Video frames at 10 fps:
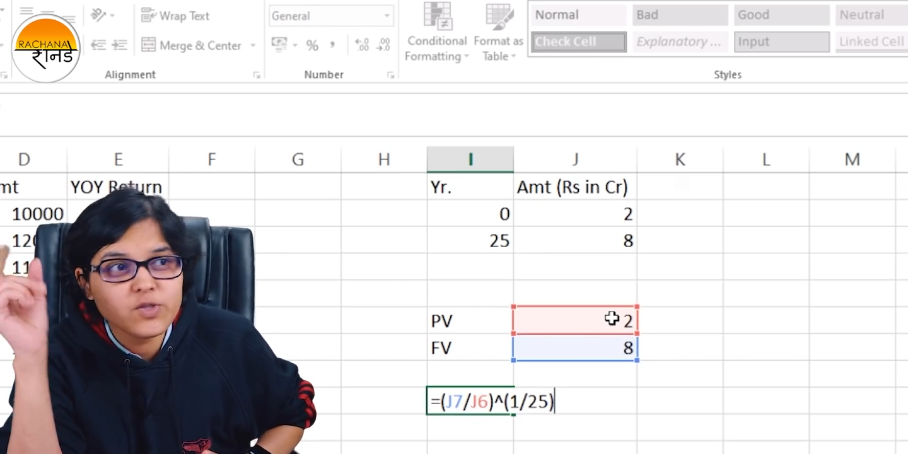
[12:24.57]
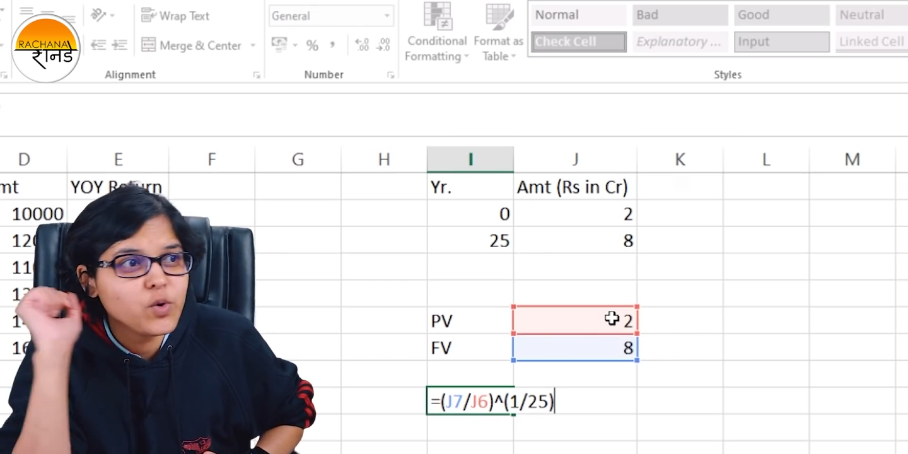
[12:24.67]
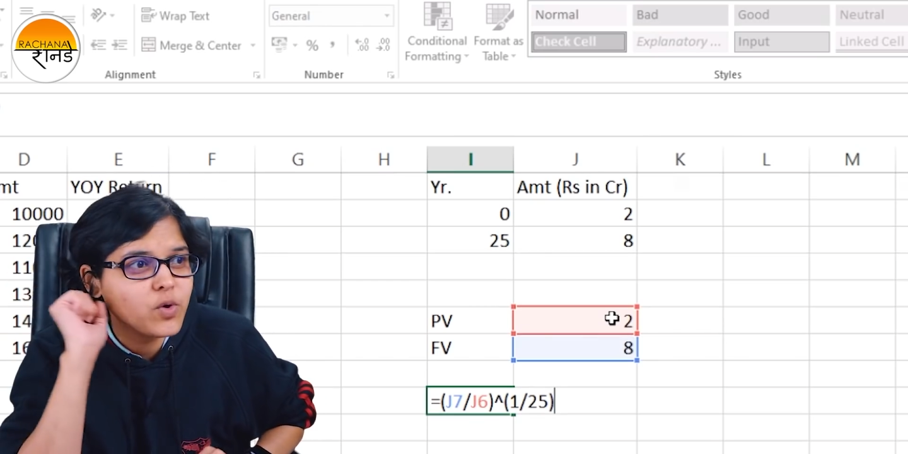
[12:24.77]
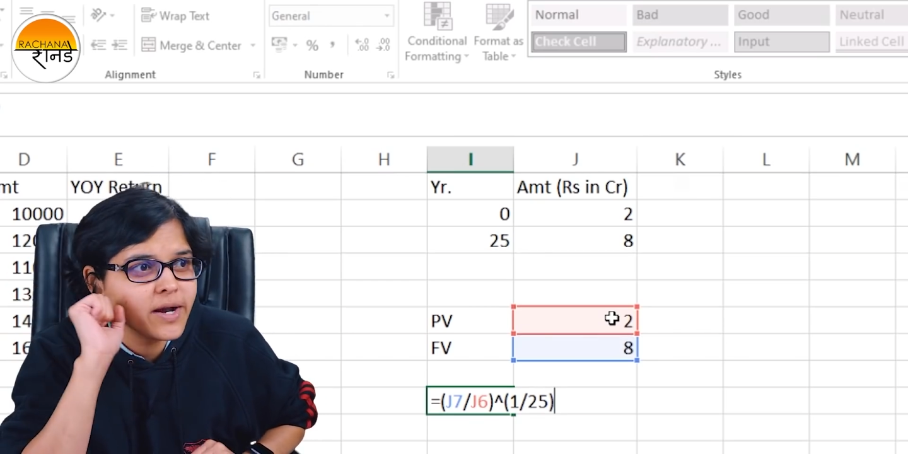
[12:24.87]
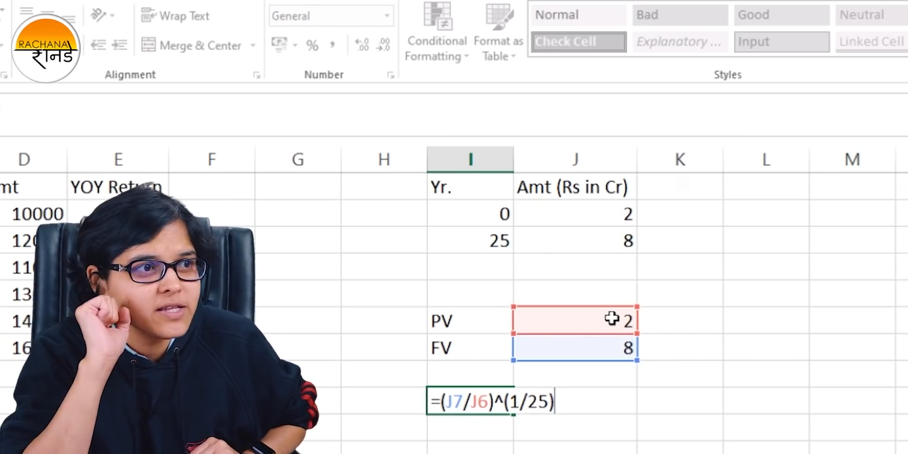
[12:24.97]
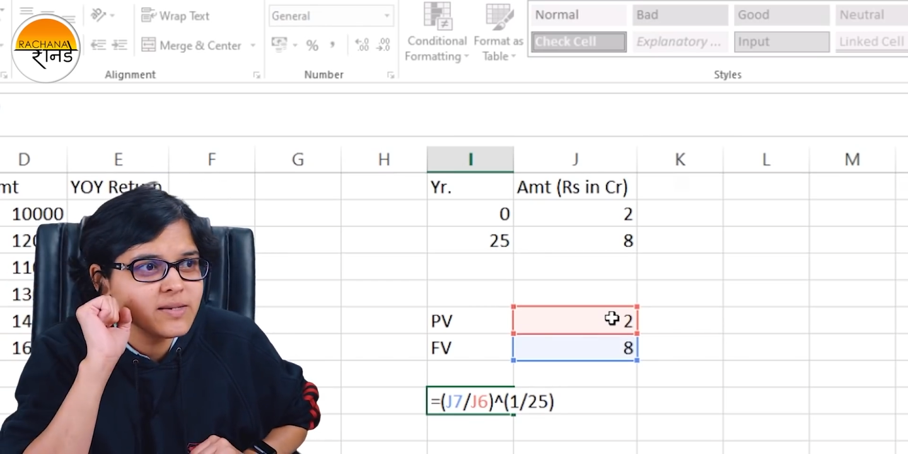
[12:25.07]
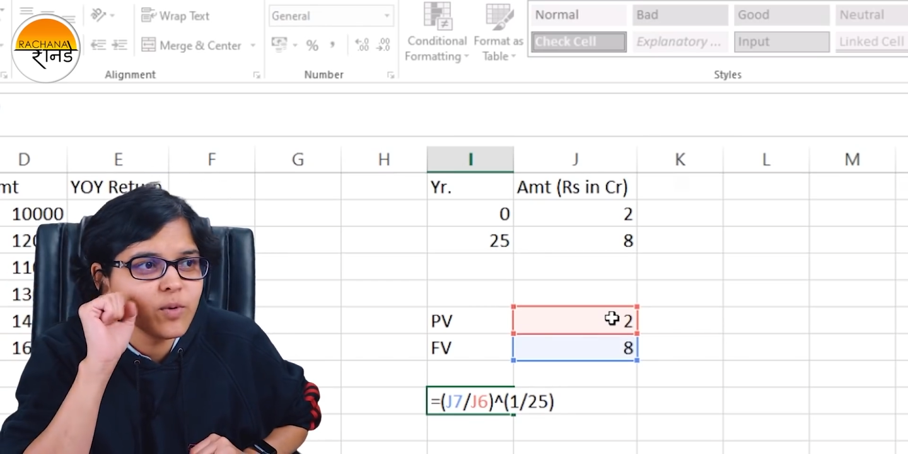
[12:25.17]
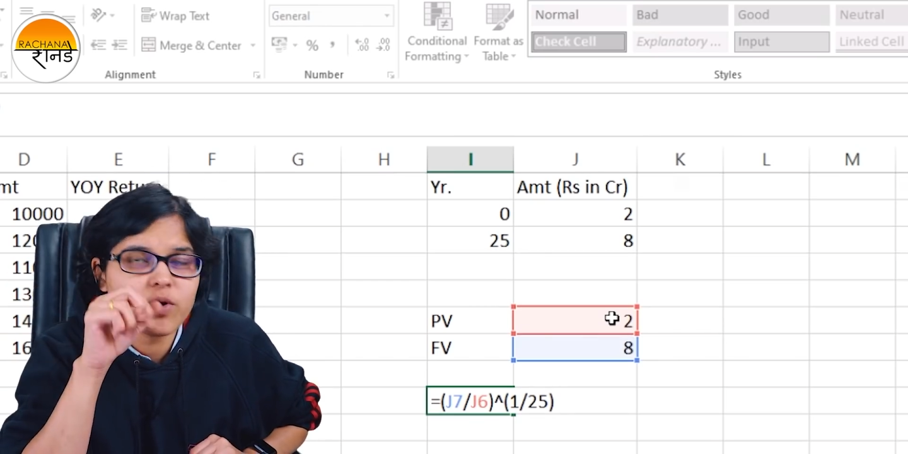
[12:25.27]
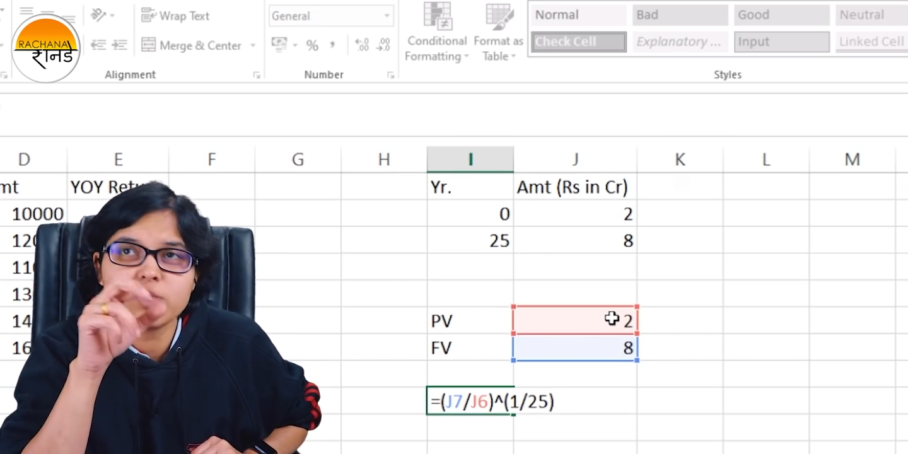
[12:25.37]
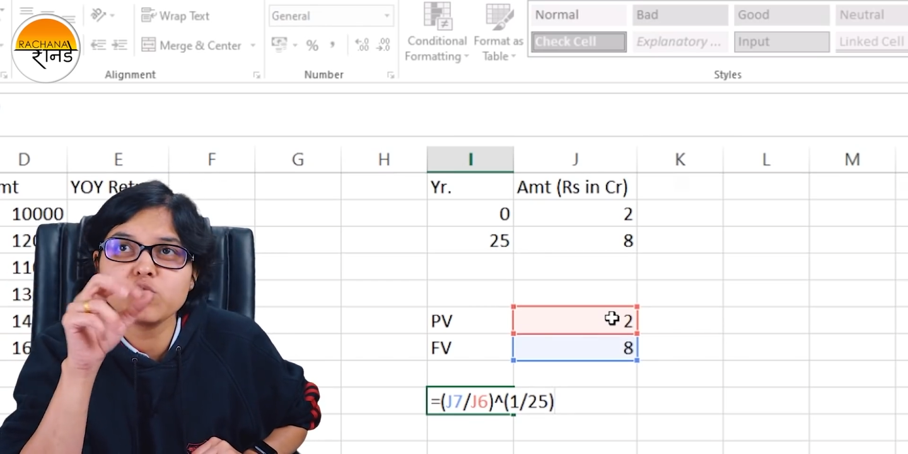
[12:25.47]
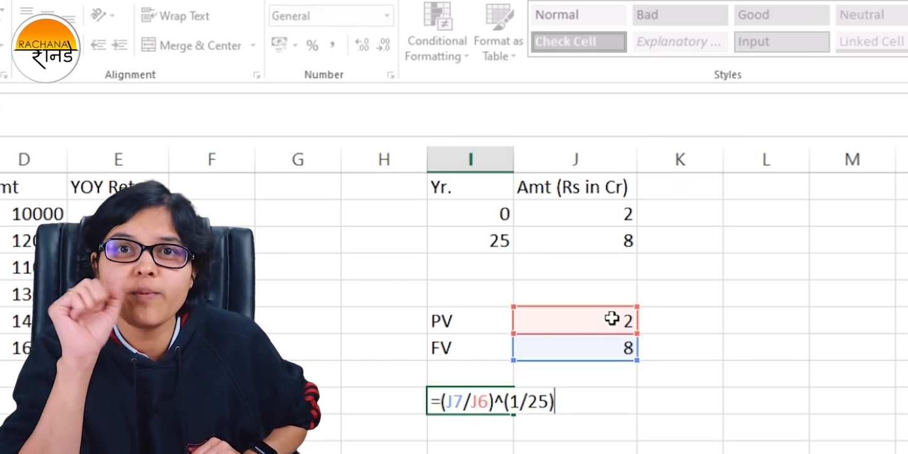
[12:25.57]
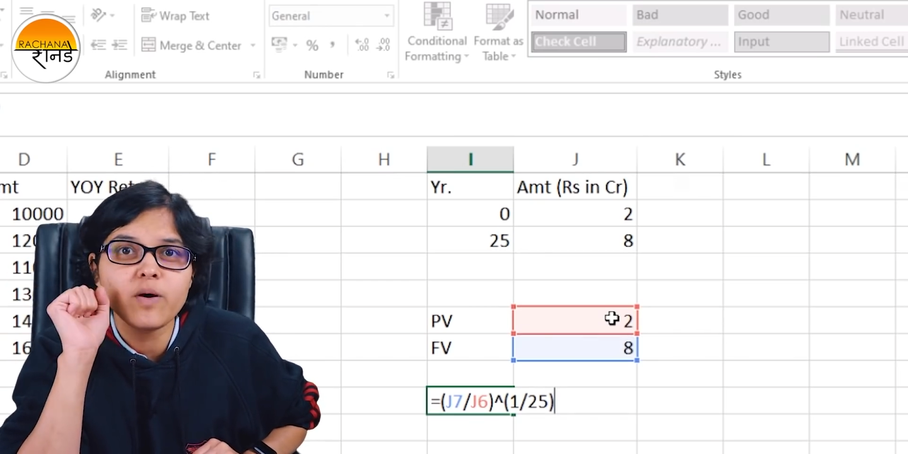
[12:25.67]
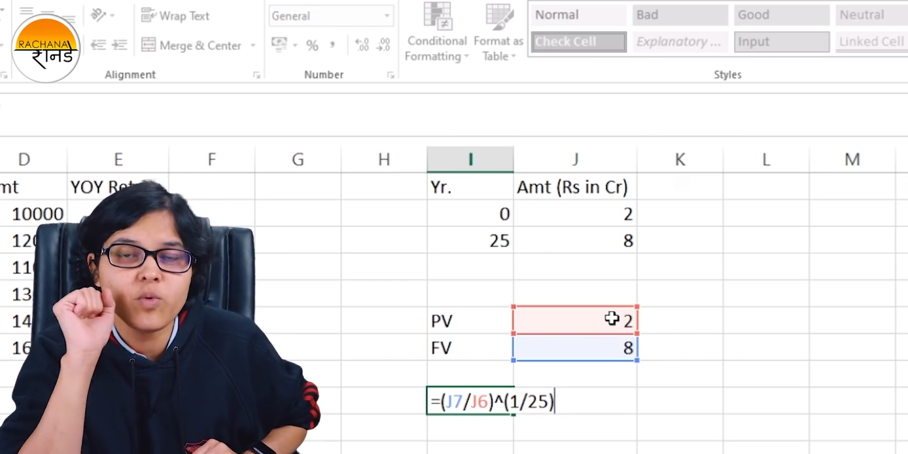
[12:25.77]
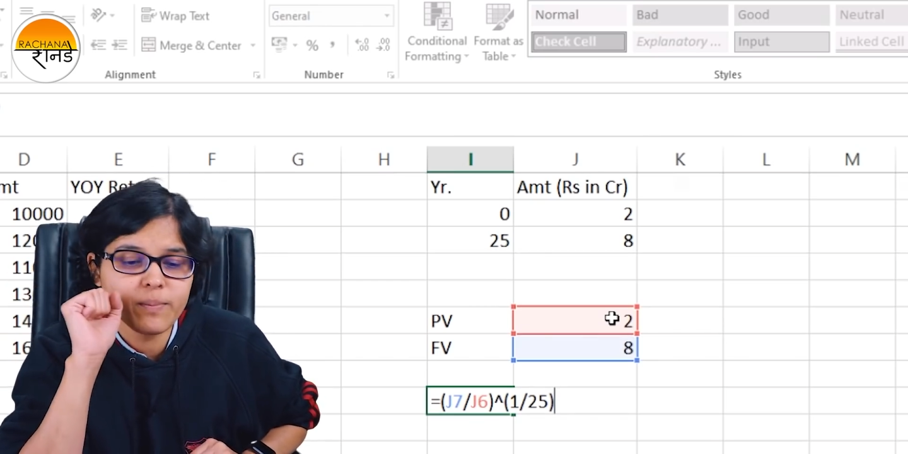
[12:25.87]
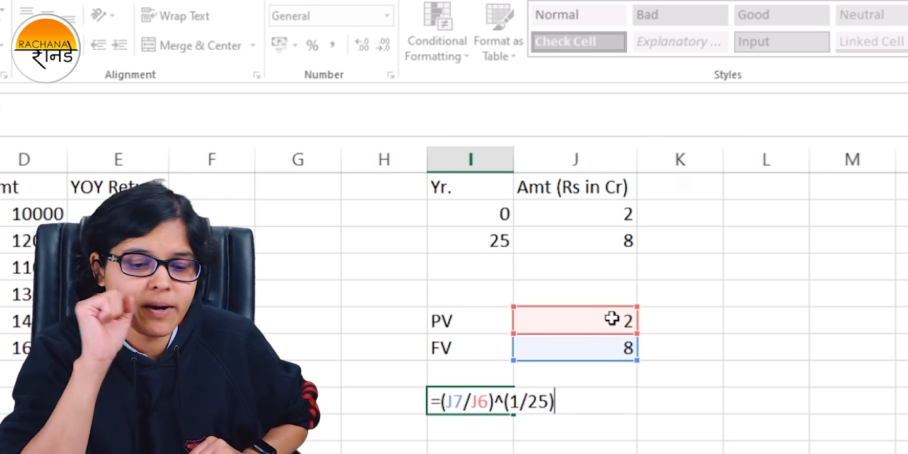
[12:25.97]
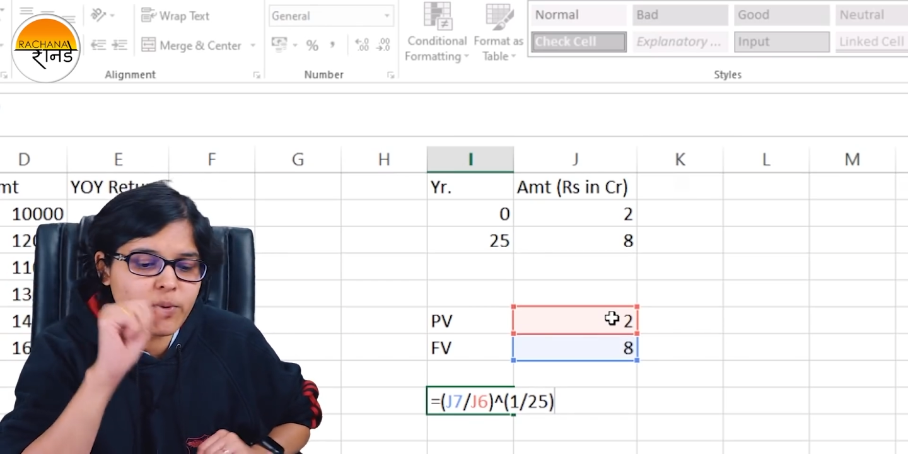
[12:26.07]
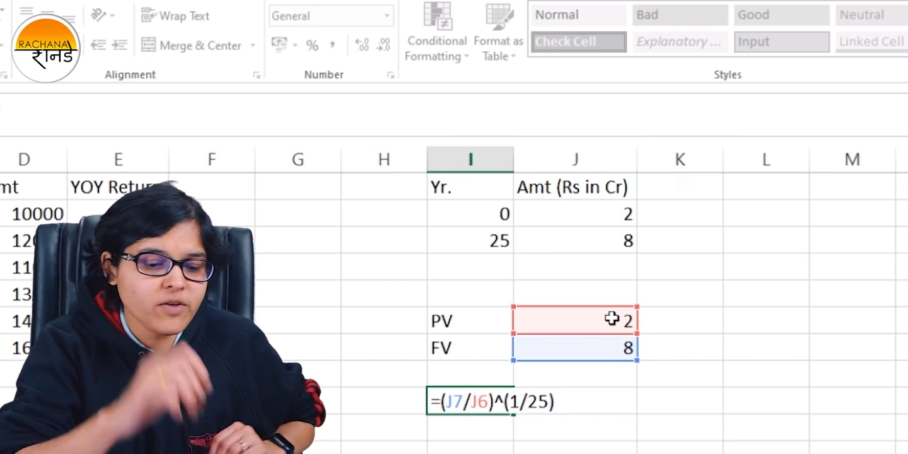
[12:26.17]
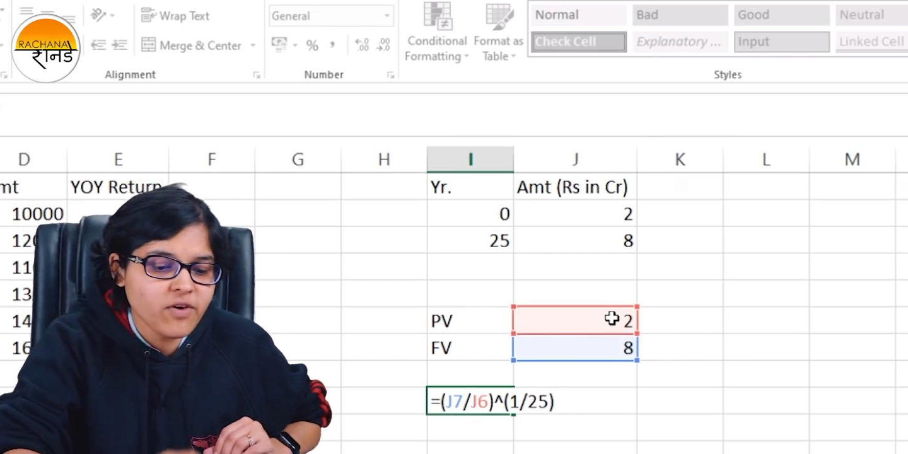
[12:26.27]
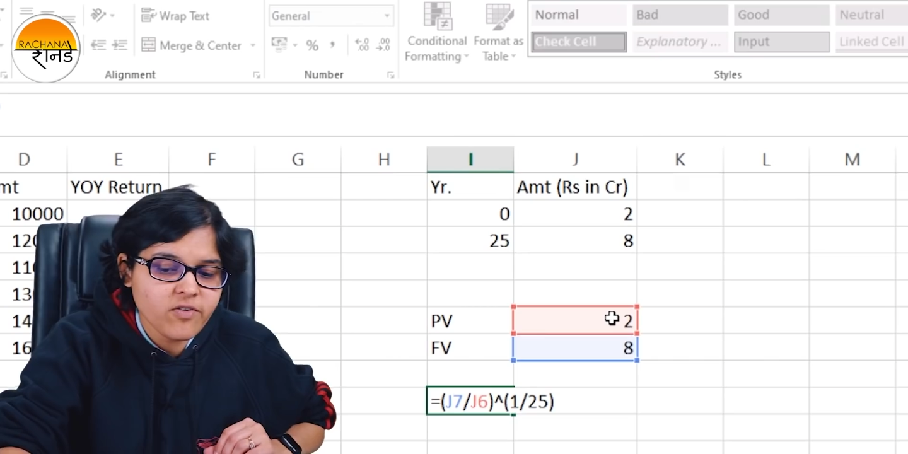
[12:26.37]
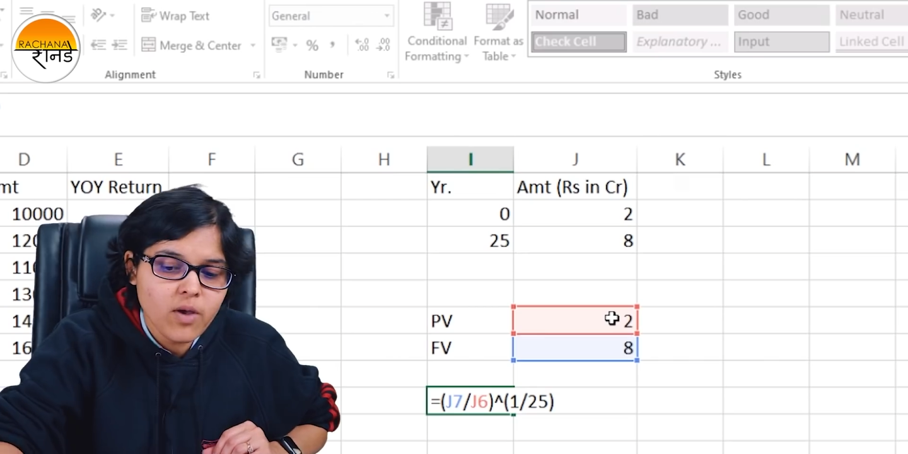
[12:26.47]
you're going to get this amount raised to the power 1 by
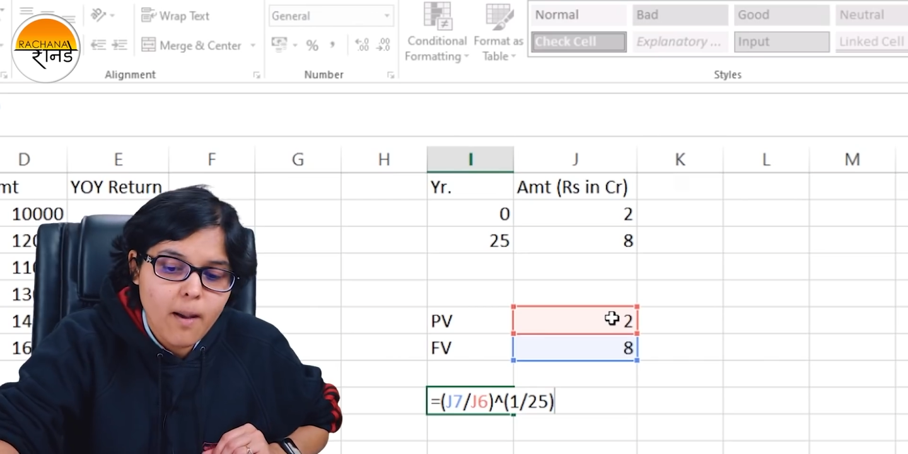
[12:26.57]
25